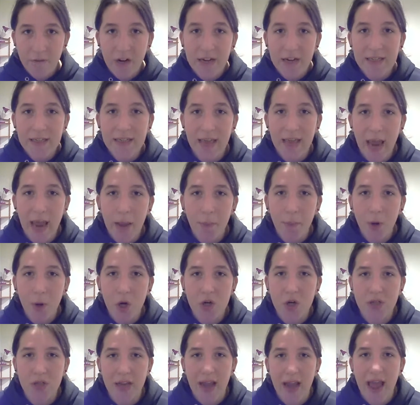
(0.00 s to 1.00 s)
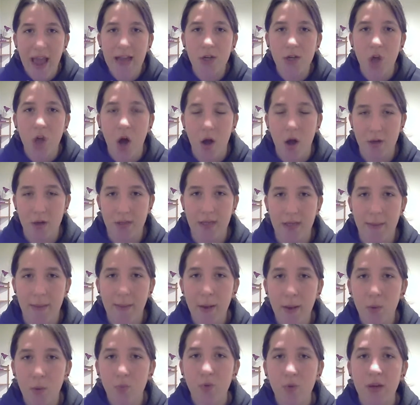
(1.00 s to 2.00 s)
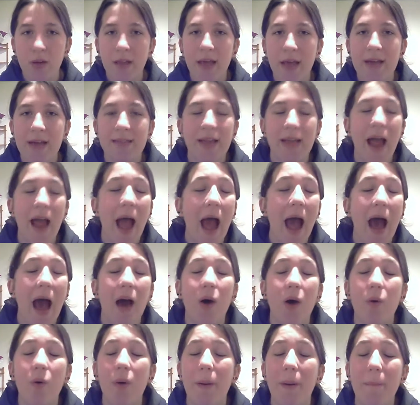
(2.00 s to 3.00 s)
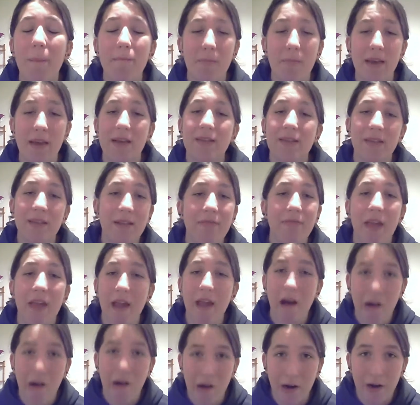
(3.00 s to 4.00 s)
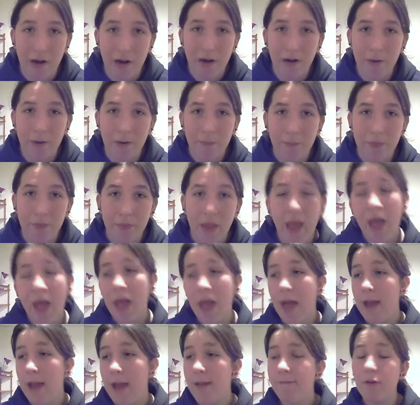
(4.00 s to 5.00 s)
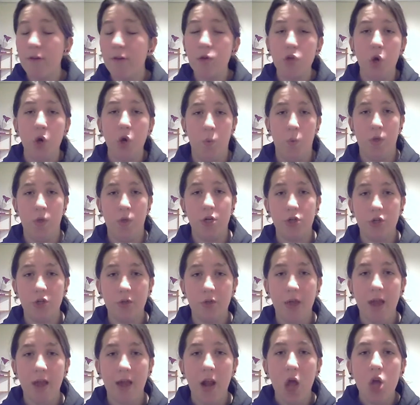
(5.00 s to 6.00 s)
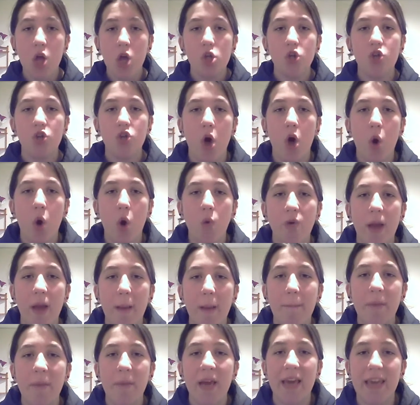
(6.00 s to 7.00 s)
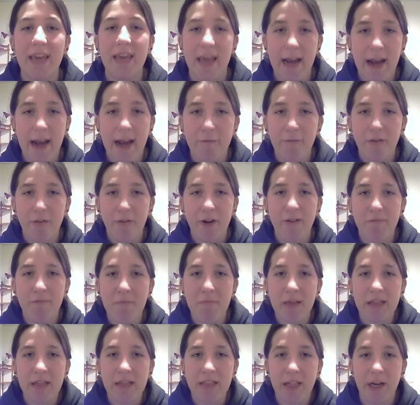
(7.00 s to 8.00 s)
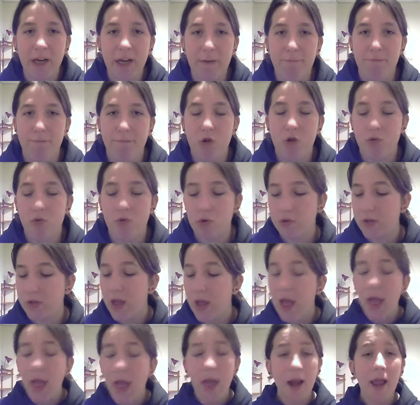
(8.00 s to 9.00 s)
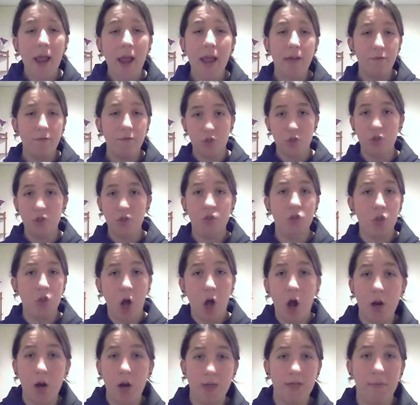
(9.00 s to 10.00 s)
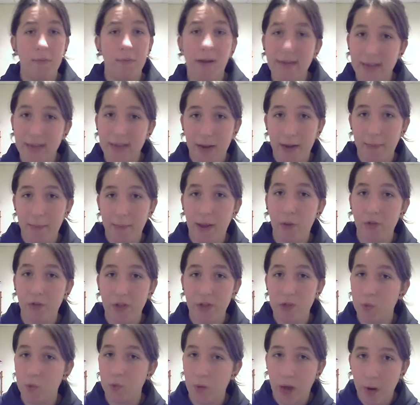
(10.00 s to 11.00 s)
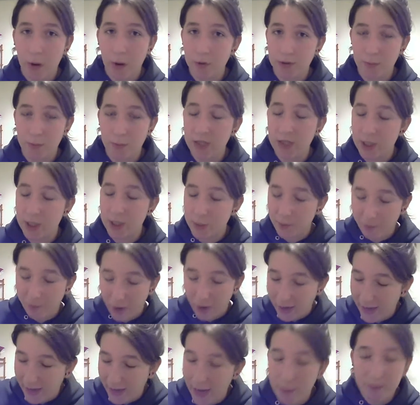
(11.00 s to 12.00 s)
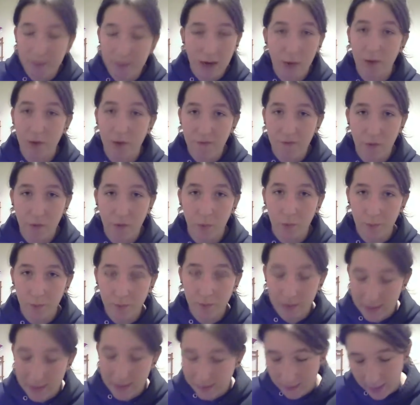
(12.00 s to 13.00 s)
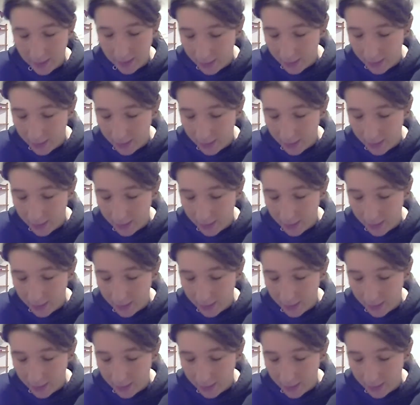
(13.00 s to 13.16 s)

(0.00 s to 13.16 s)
Find a gay person and talk to them and realize how amazing they are. And if you don't want to do that, don't picket in front of military funerals. And I have just talked to my dad about this when I was upstairs before I came down to film this